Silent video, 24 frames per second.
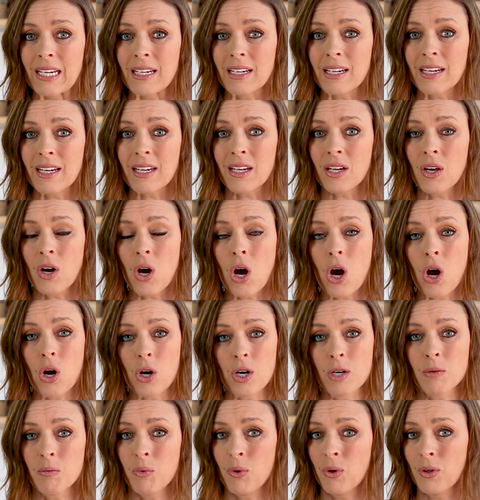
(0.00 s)
any
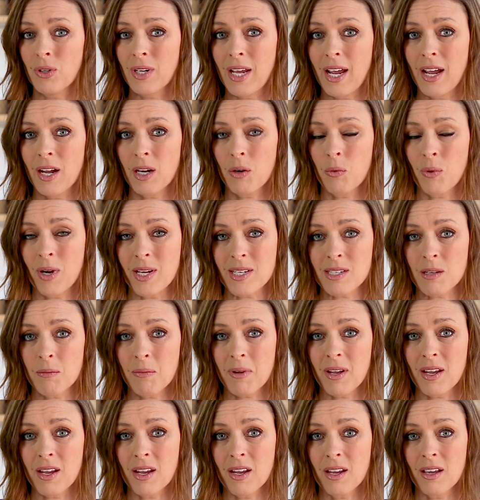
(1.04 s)
hard-boiled egg
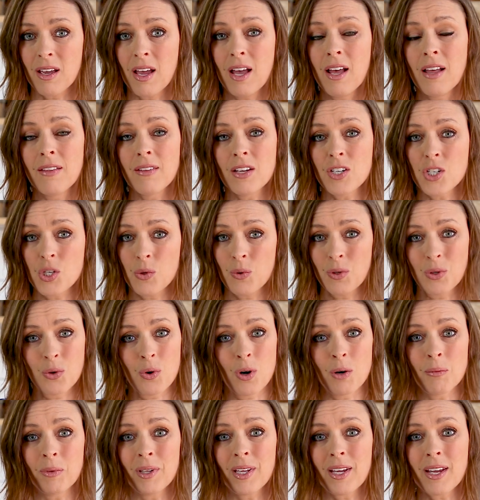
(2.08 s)
recipe that you would
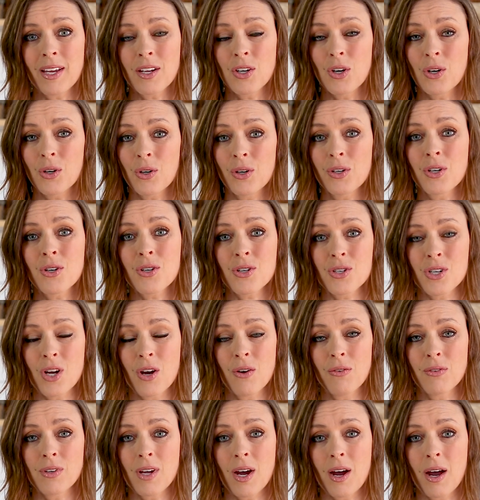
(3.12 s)
normally cook on your
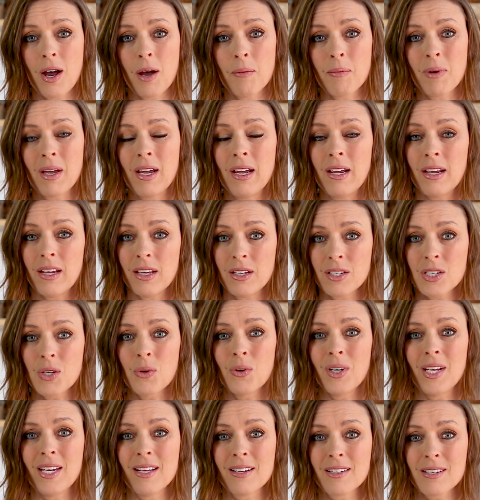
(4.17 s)
stove top into
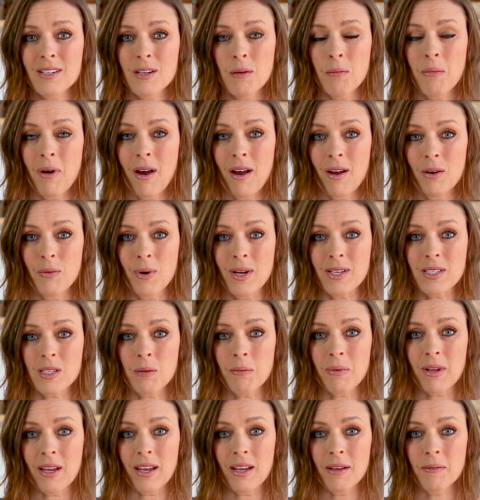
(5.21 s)
an Instant Pot
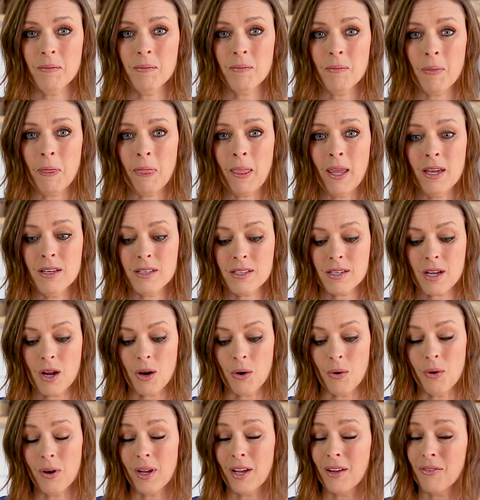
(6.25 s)
recipe.
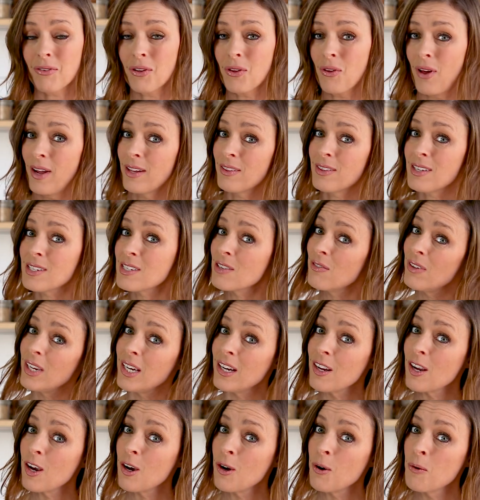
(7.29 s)
So if you like this
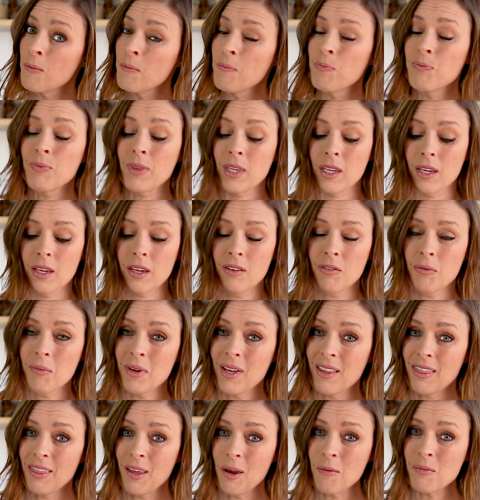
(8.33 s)
video, give me
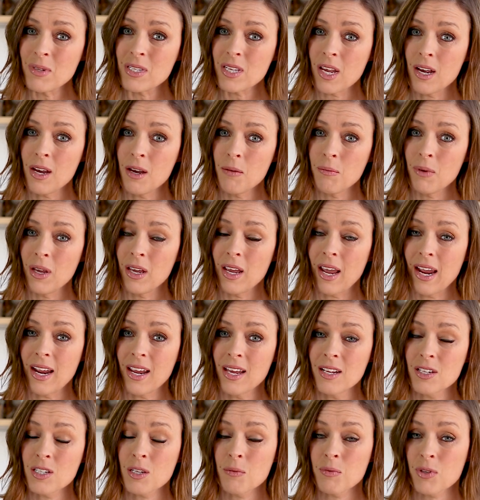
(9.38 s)
a thumbs up
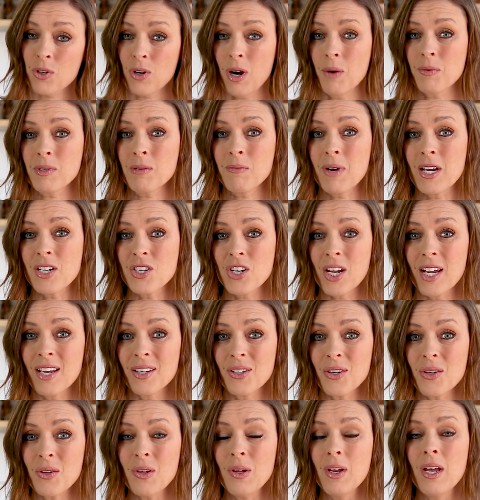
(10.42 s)
and subscribe to my
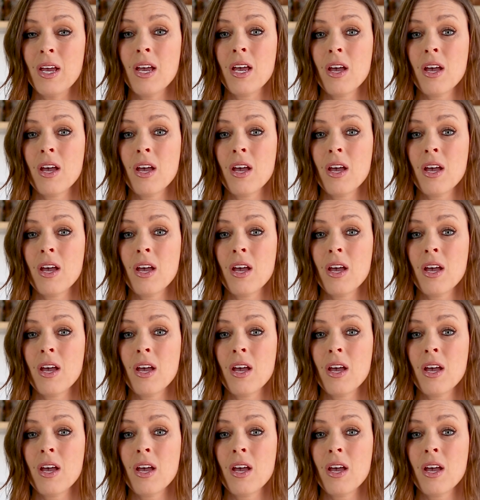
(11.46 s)
channel